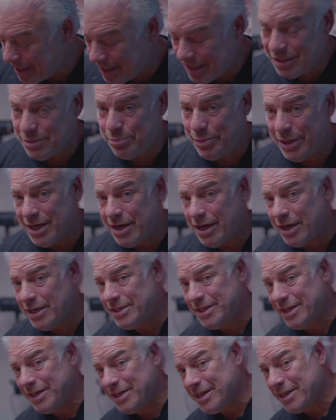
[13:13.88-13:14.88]
is
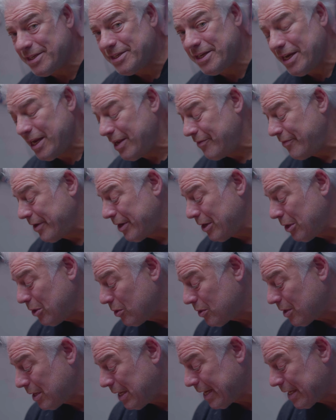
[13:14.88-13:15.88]
because it doesn't even
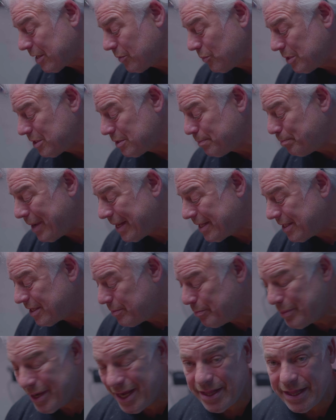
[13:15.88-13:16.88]
look like it was meant
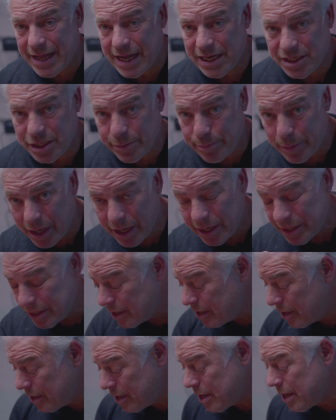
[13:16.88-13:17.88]
to be in that spot.
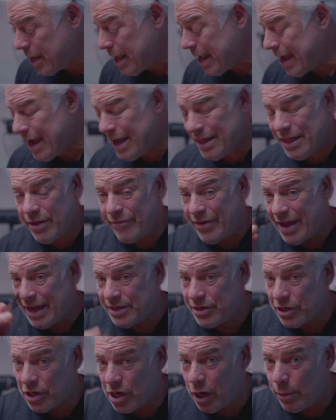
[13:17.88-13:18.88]
And they've
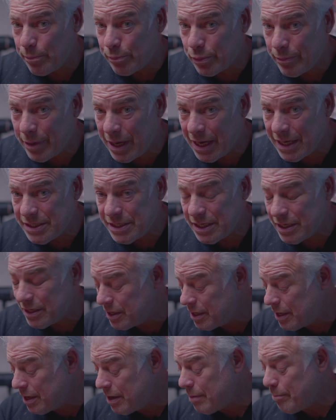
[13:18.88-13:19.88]
had to compromise it
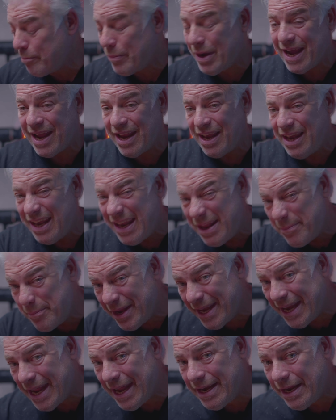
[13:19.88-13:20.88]
by
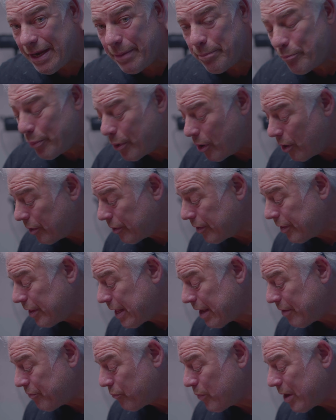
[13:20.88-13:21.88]
eliminating part of
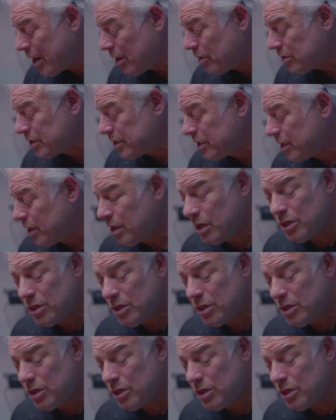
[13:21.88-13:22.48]
that round